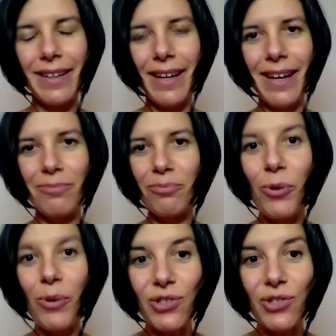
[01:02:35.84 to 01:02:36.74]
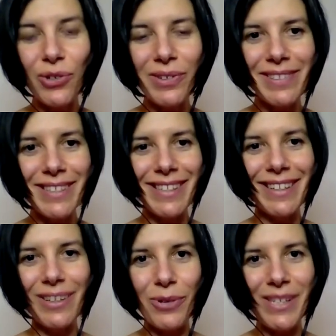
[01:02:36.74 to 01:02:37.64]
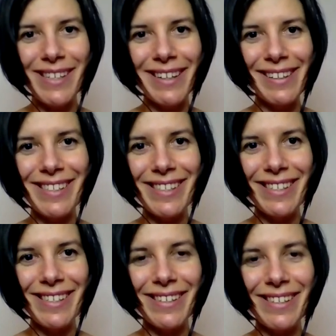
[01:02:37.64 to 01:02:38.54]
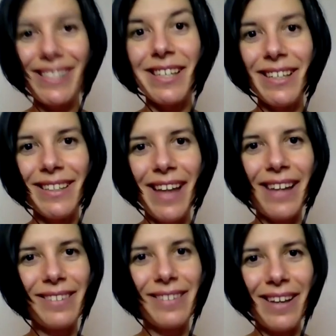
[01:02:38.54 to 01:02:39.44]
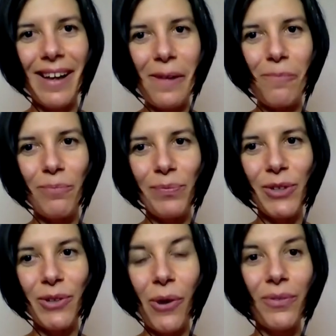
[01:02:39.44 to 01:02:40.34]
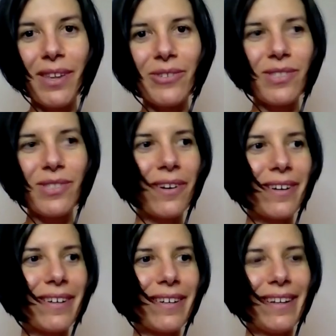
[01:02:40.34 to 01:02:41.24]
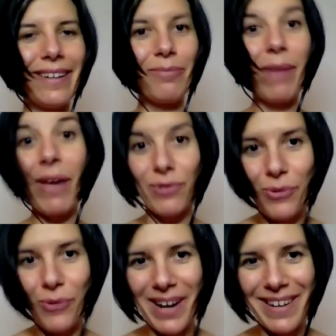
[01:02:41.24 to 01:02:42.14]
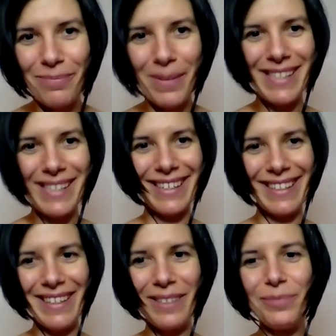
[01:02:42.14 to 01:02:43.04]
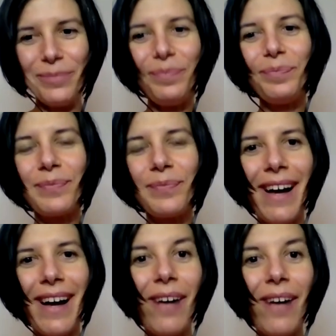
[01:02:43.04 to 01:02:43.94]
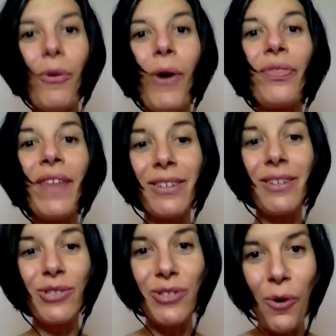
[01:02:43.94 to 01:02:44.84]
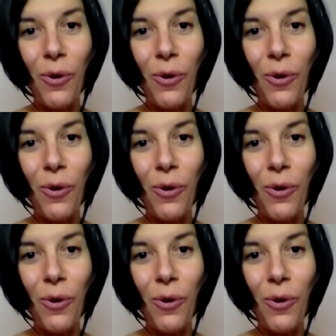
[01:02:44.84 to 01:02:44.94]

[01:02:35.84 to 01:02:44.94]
um, we as journalists increasingly see, uh, see that uh, you know those are uh, everywhere basically uh, well thank you so